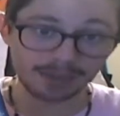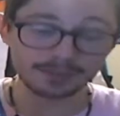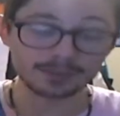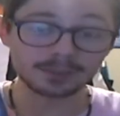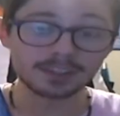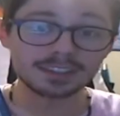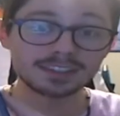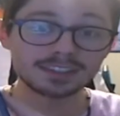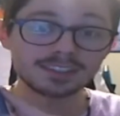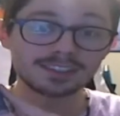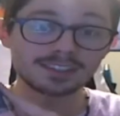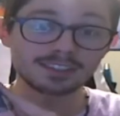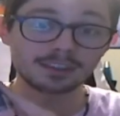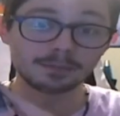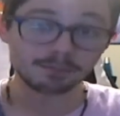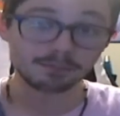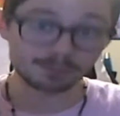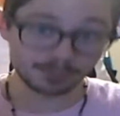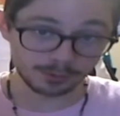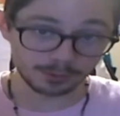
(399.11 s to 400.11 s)
So this is just a
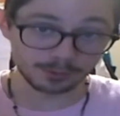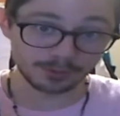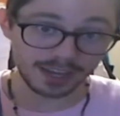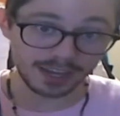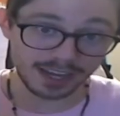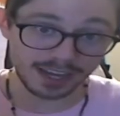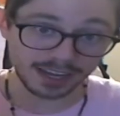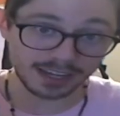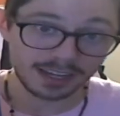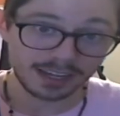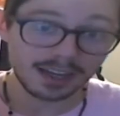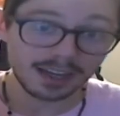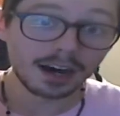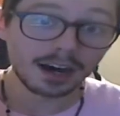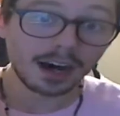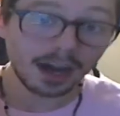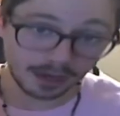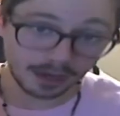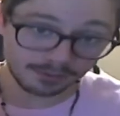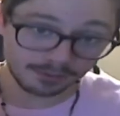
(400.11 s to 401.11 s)
bootleg
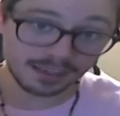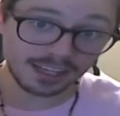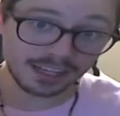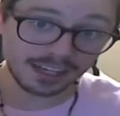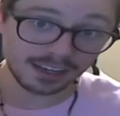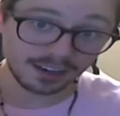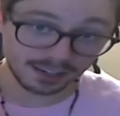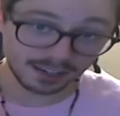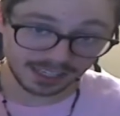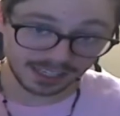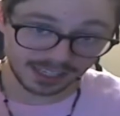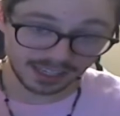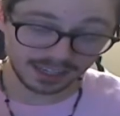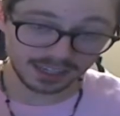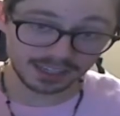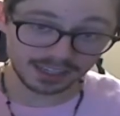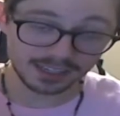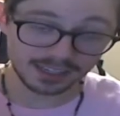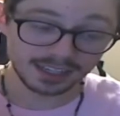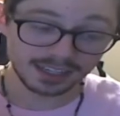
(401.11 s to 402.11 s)
of the
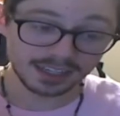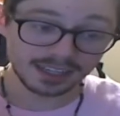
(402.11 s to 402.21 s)
uncut